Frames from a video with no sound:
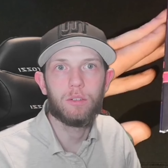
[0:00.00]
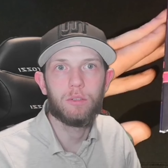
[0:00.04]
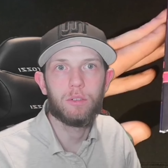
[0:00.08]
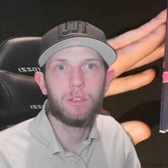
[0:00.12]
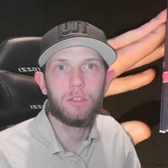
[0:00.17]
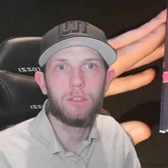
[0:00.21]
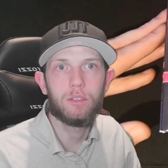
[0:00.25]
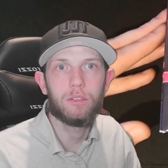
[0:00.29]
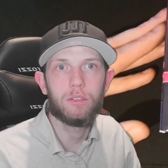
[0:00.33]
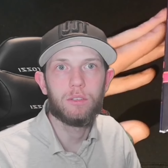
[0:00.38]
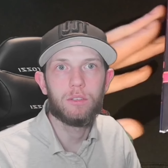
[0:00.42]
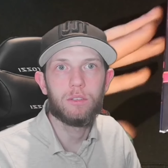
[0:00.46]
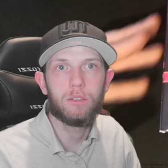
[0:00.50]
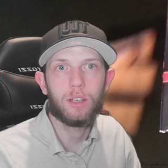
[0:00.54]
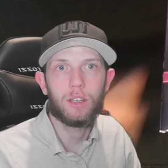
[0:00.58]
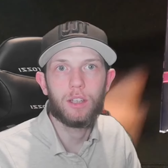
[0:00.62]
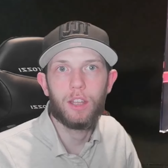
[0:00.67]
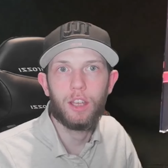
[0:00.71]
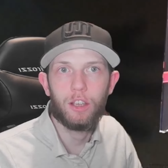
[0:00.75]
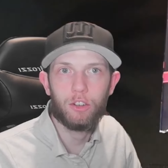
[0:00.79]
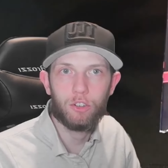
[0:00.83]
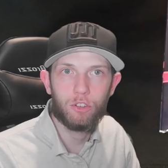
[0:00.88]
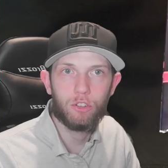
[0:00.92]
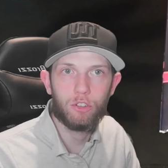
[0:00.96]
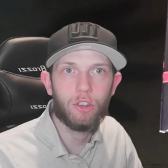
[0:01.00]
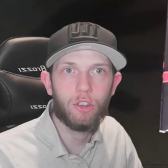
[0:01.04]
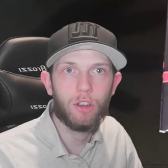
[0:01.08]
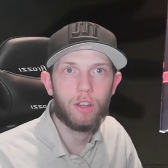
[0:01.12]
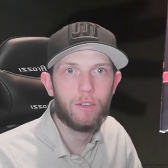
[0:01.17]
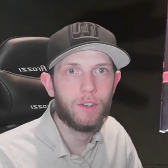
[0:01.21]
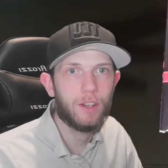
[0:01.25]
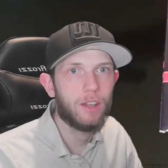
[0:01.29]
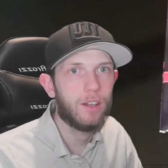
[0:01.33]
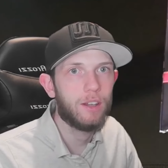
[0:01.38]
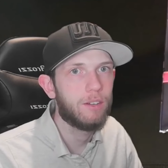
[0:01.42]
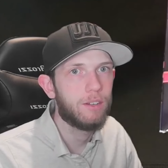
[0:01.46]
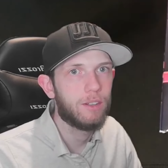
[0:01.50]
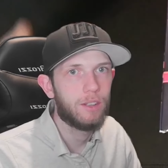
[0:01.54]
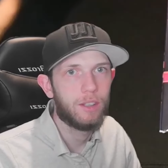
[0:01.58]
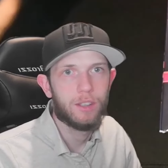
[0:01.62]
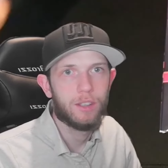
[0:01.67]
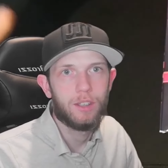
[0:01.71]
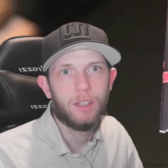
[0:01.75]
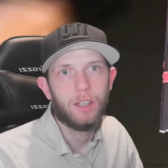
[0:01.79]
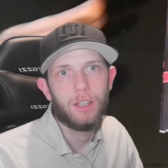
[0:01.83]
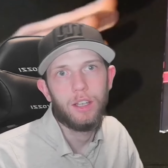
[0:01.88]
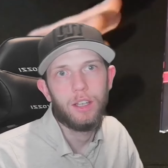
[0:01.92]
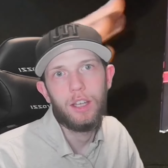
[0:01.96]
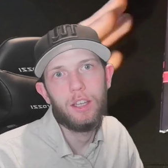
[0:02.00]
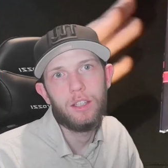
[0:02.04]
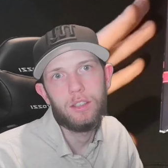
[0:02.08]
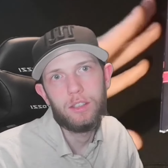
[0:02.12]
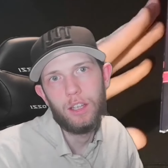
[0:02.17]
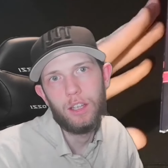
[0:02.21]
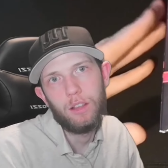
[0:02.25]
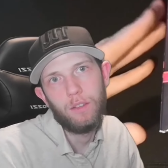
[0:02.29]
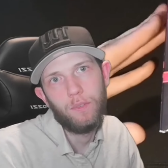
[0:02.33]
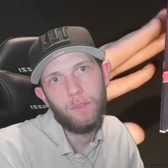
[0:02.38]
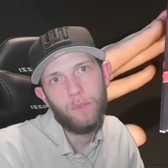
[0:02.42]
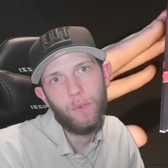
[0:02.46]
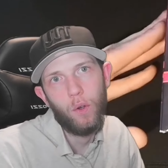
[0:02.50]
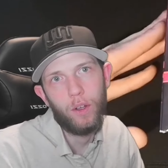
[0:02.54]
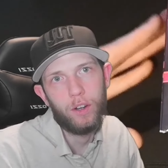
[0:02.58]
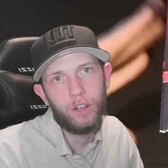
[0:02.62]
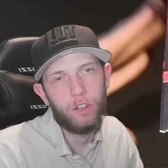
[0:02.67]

and the collection side of it, it's fine.